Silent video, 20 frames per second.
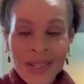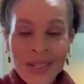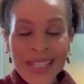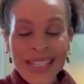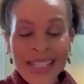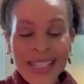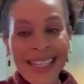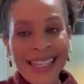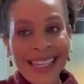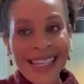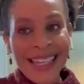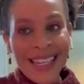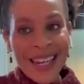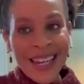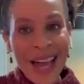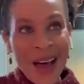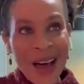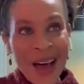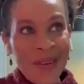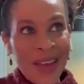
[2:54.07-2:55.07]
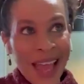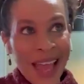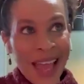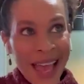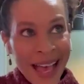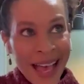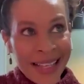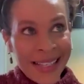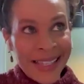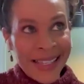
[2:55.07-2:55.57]
interestingly enough,
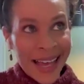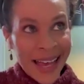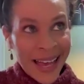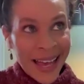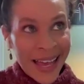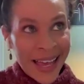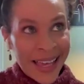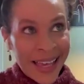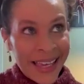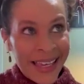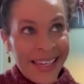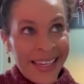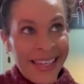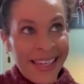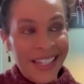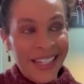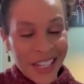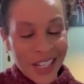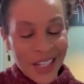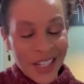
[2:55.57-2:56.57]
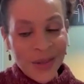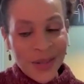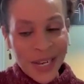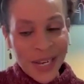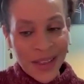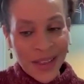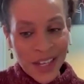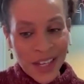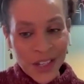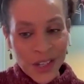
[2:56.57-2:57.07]
as I continued
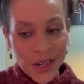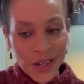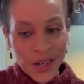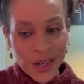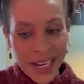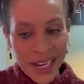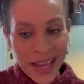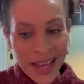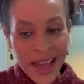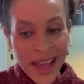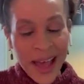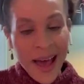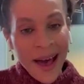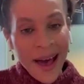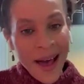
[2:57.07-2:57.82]
down that journey,